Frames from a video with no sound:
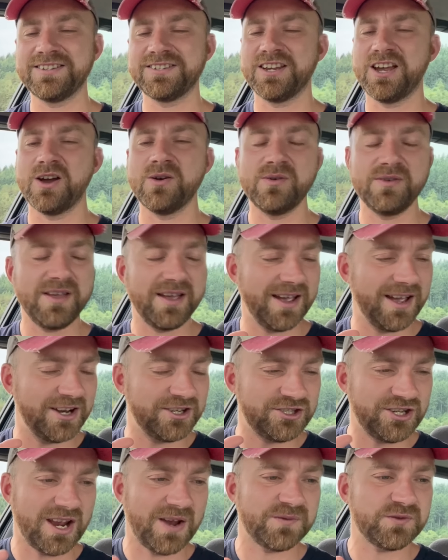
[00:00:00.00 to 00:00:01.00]
So uh,
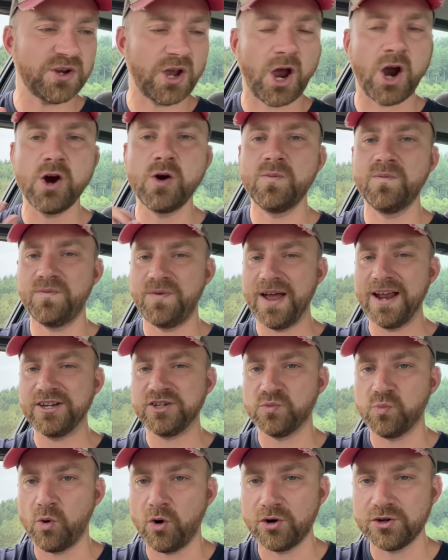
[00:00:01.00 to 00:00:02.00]
Geoff's home veg
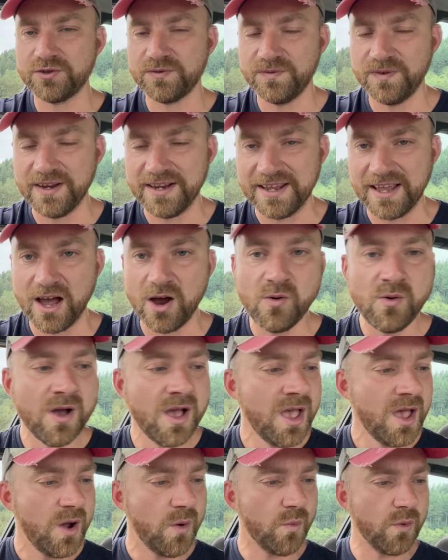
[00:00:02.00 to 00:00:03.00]
watch video
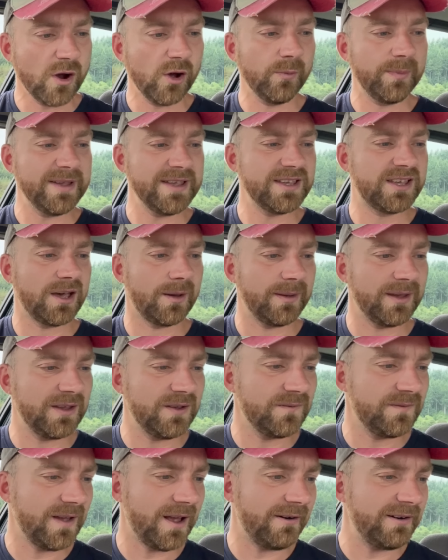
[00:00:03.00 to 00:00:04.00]
will be
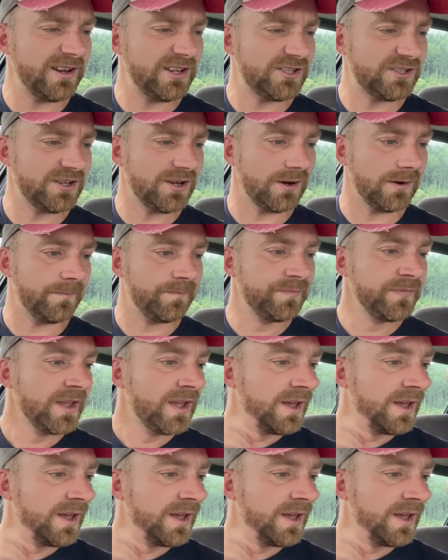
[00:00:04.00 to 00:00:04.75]
coming very soon.